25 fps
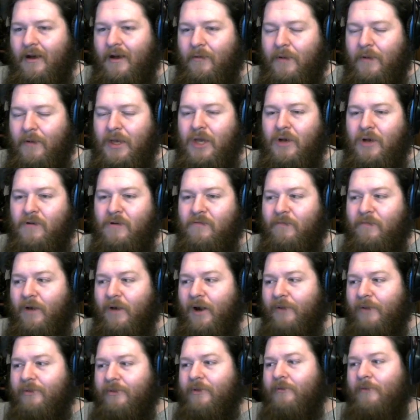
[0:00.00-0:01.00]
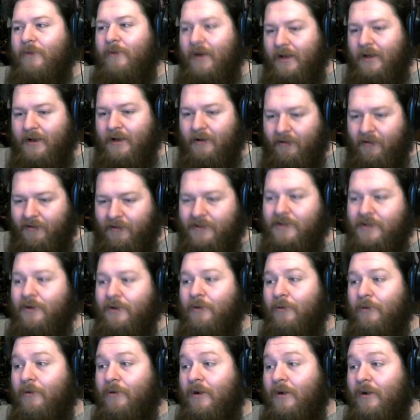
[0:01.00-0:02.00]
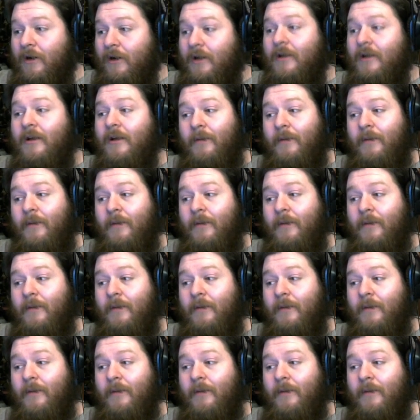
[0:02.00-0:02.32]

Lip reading: where you want the red cards, or